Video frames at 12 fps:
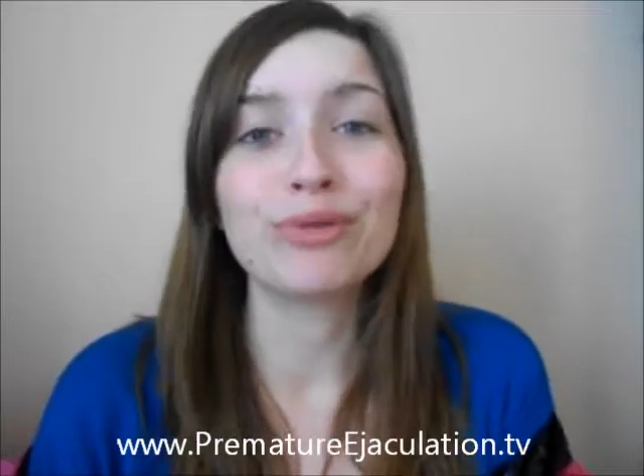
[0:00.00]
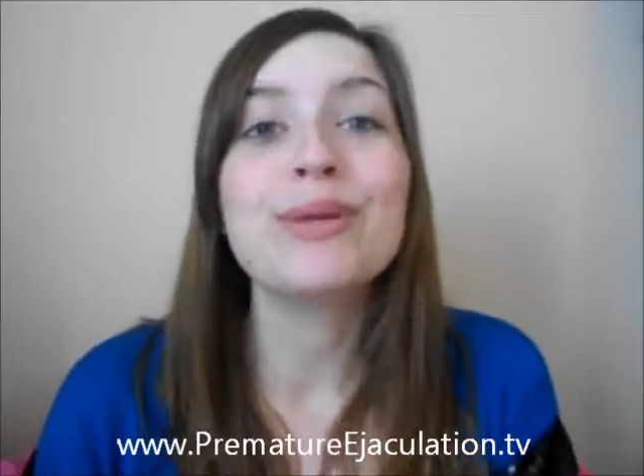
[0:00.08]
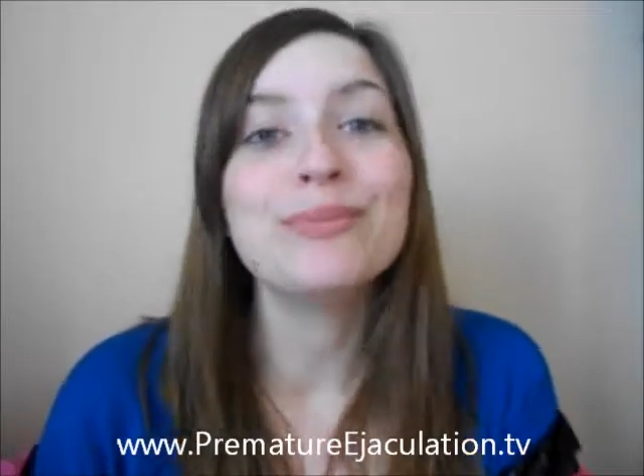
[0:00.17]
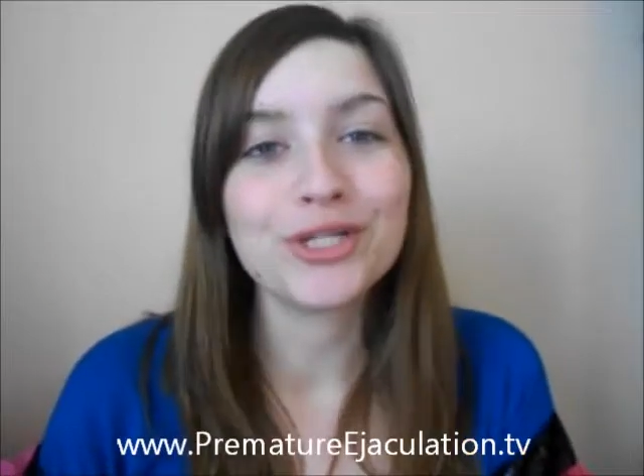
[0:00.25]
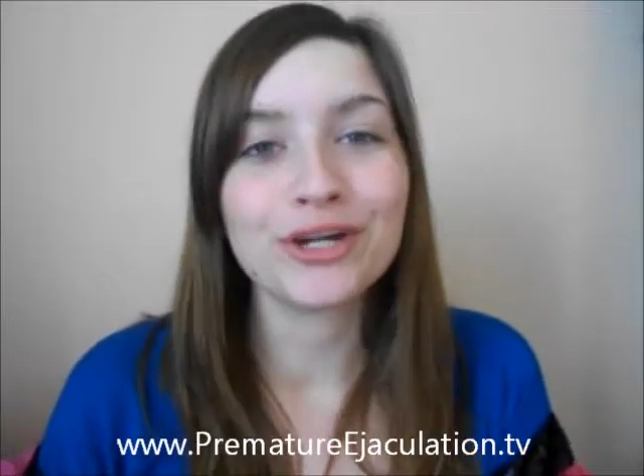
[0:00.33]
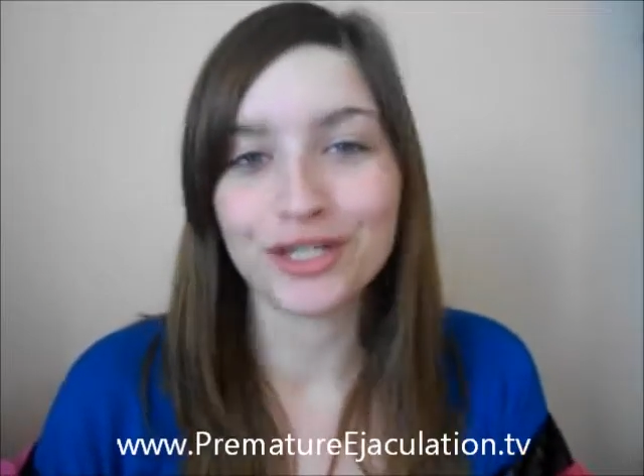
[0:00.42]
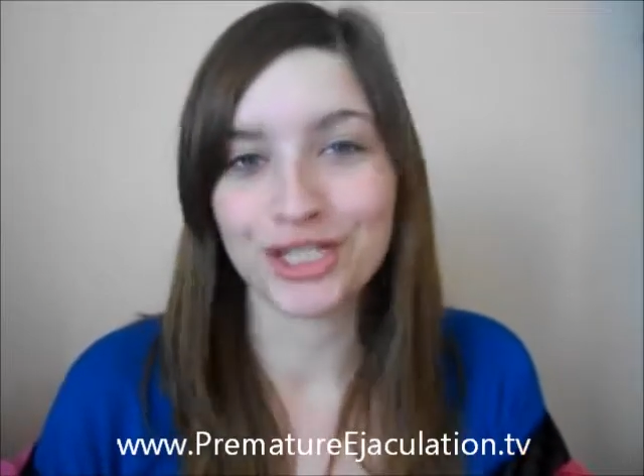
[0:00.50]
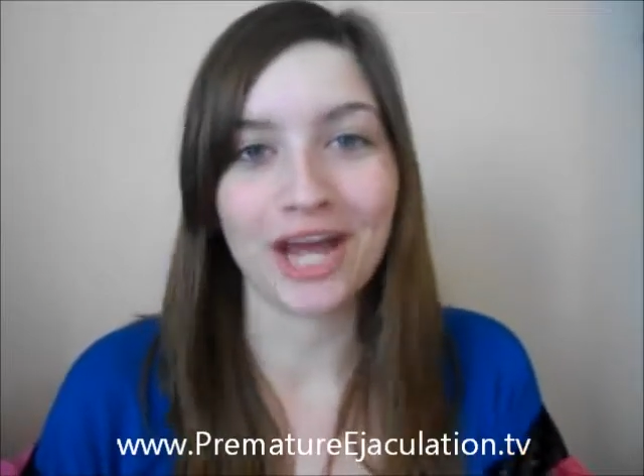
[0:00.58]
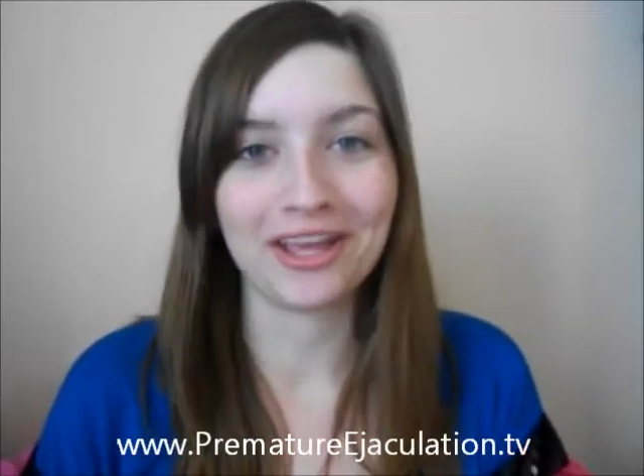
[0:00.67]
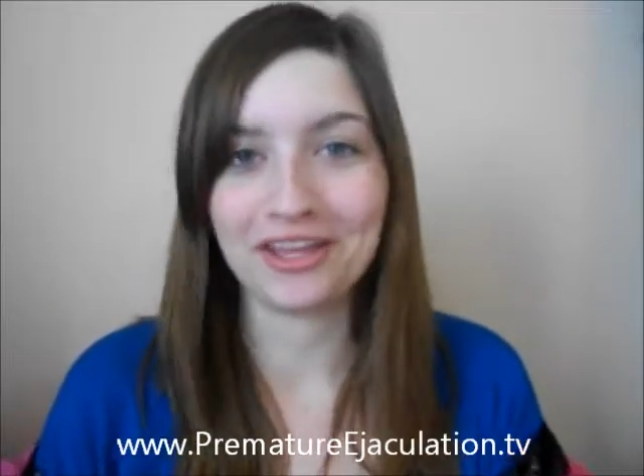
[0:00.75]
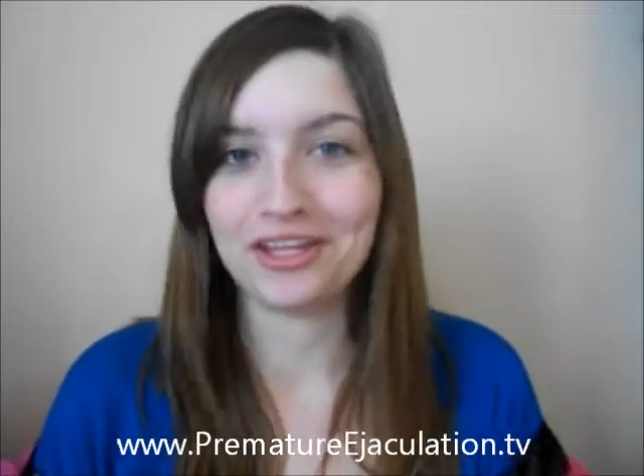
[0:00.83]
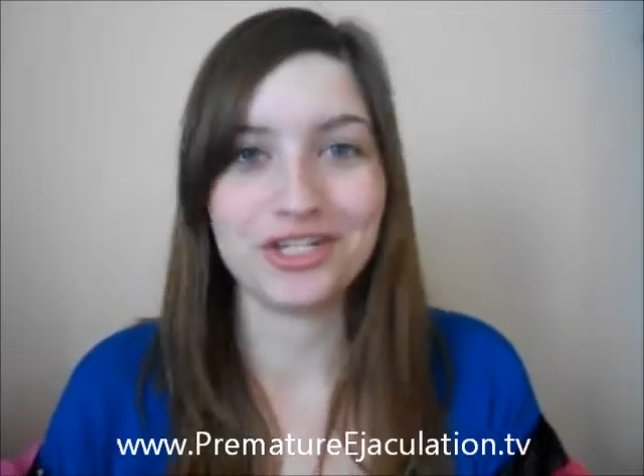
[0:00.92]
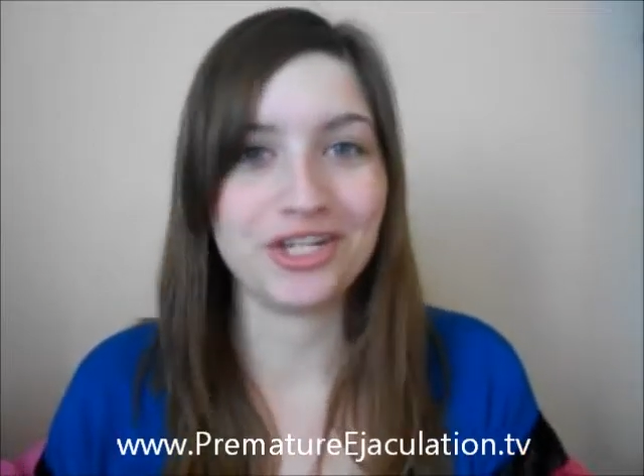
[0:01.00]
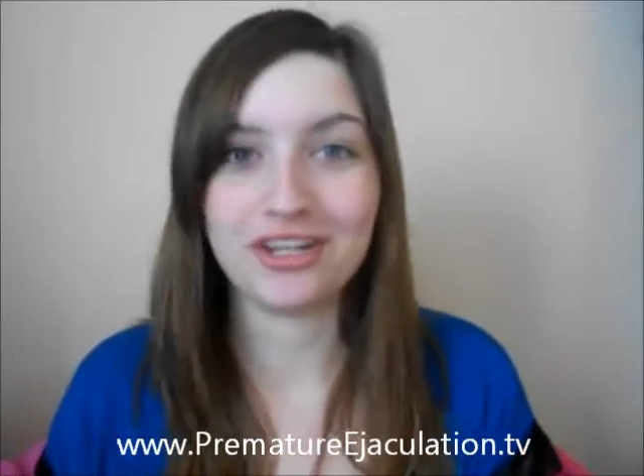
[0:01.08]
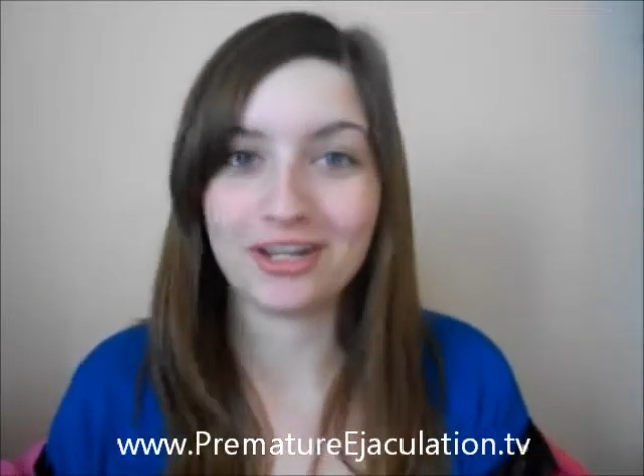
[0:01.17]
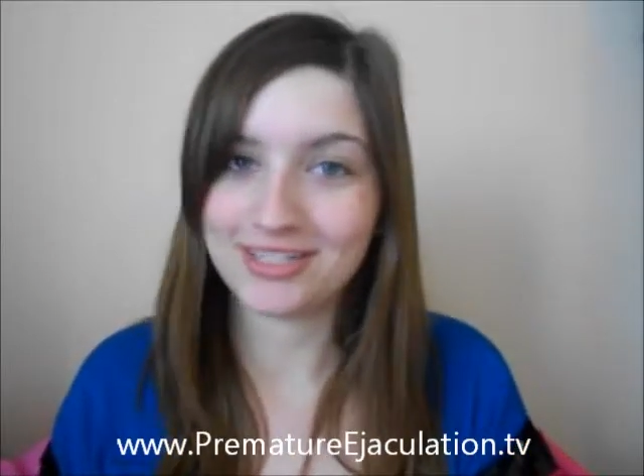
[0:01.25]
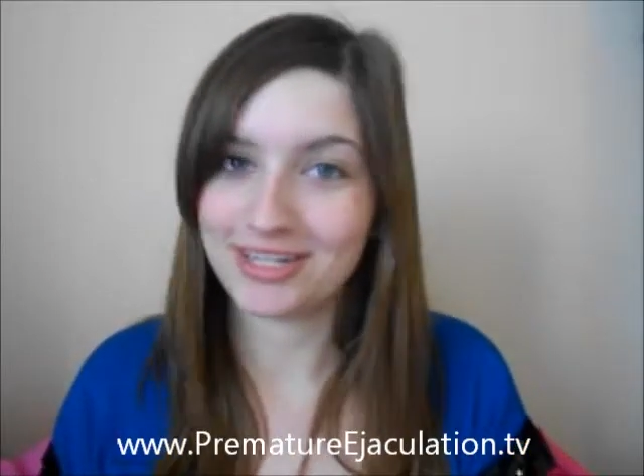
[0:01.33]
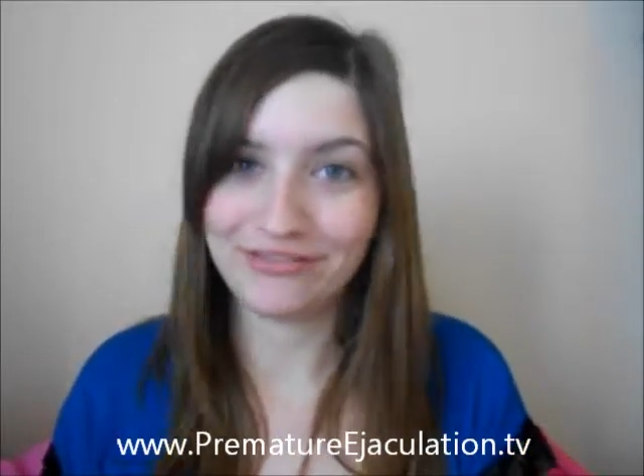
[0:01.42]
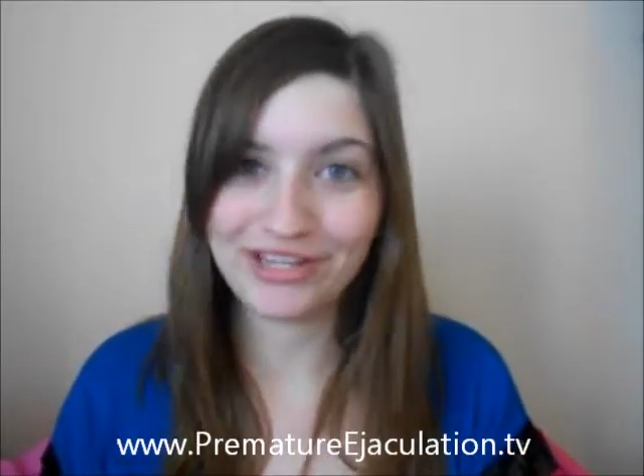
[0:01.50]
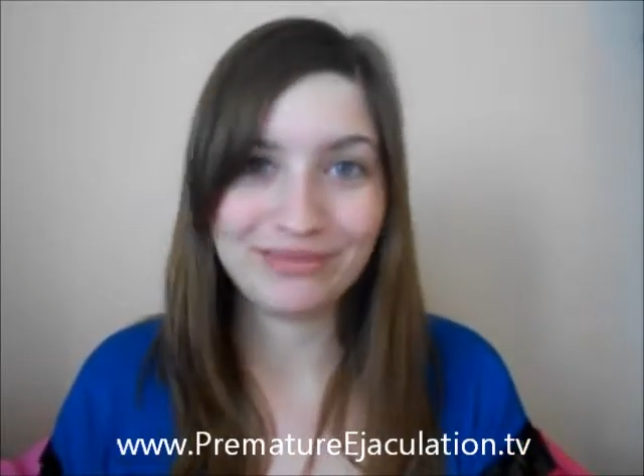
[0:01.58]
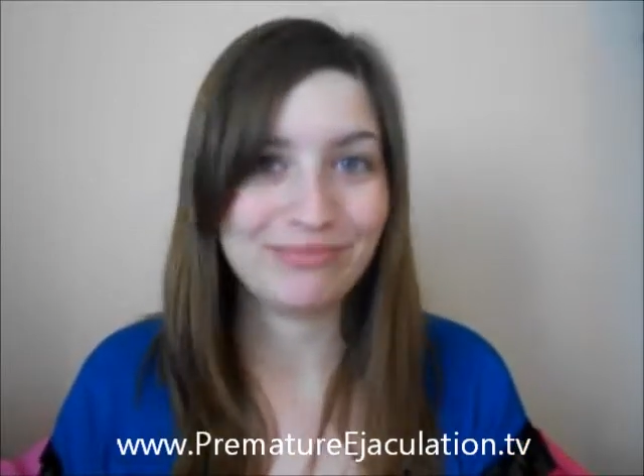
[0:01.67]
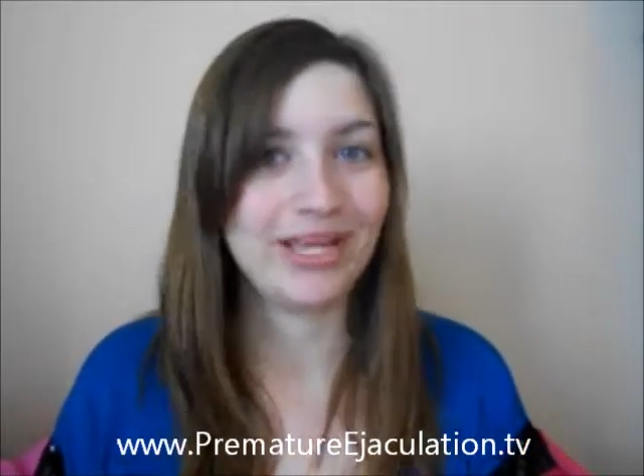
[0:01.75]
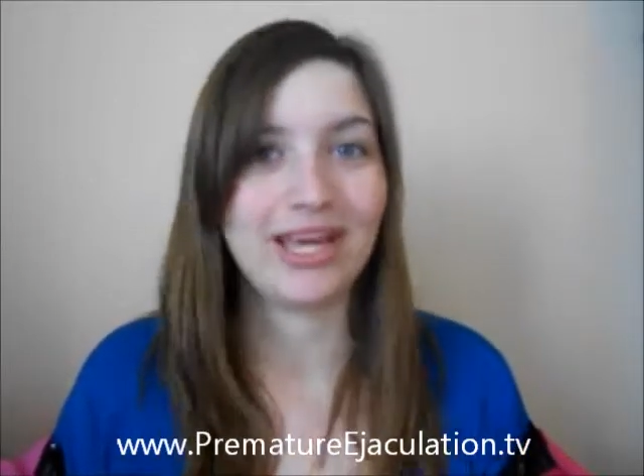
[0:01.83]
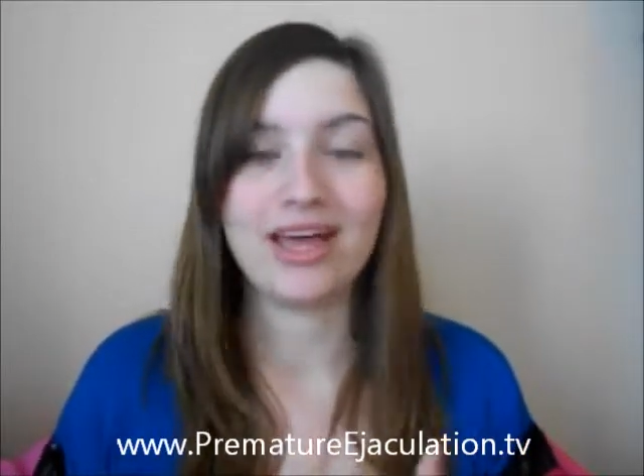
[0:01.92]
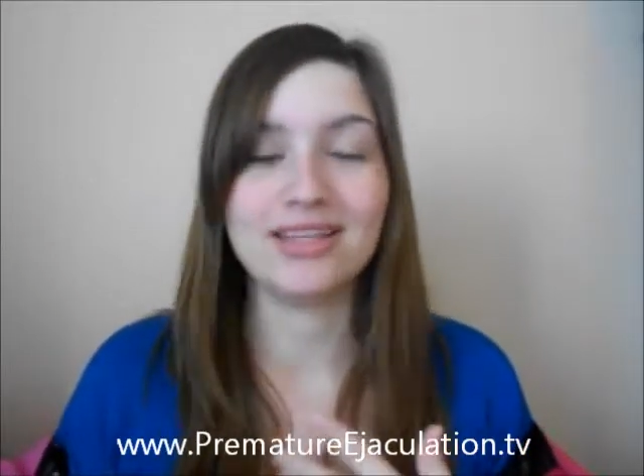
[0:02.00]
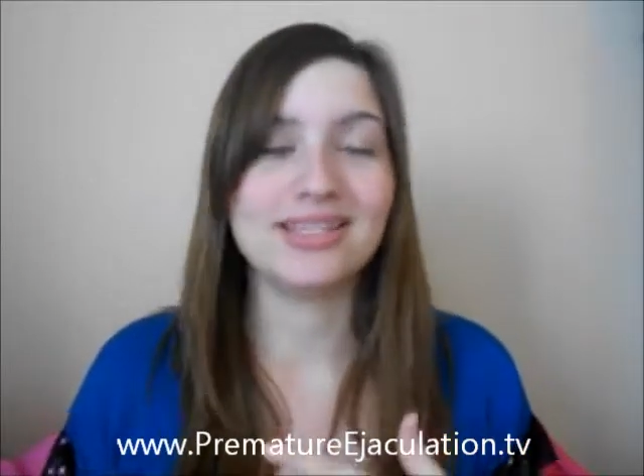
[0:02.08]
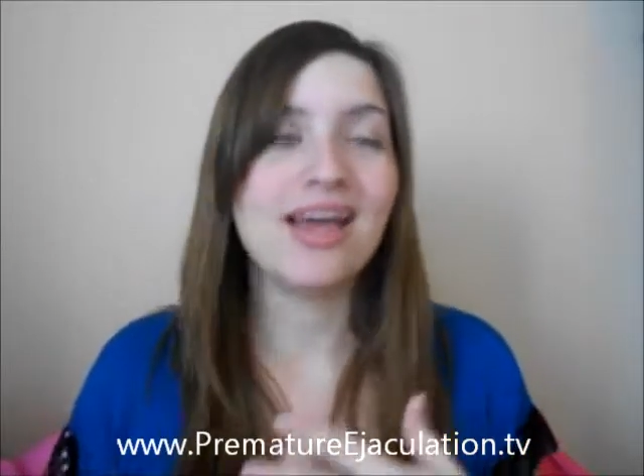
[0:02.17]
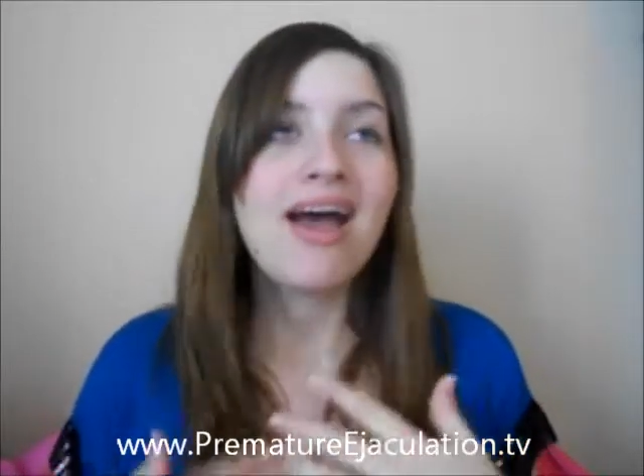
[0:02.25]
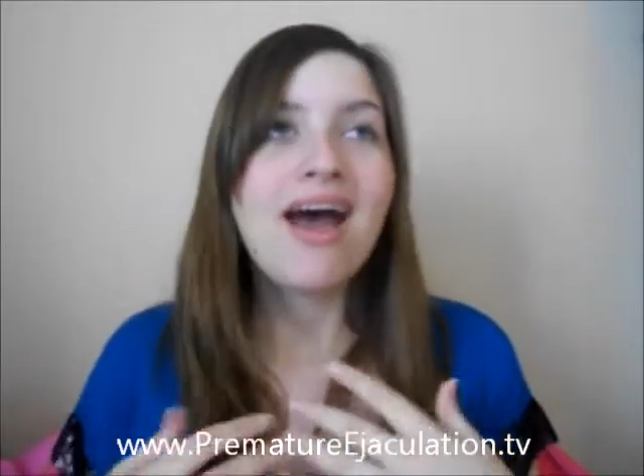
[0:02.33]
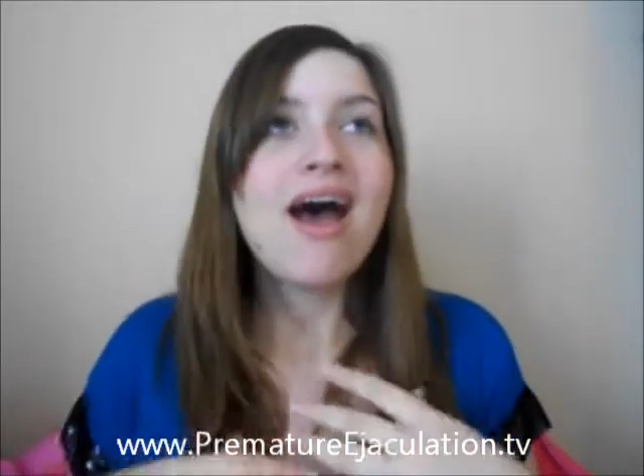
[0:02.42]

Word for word: prematureejaculation.tv because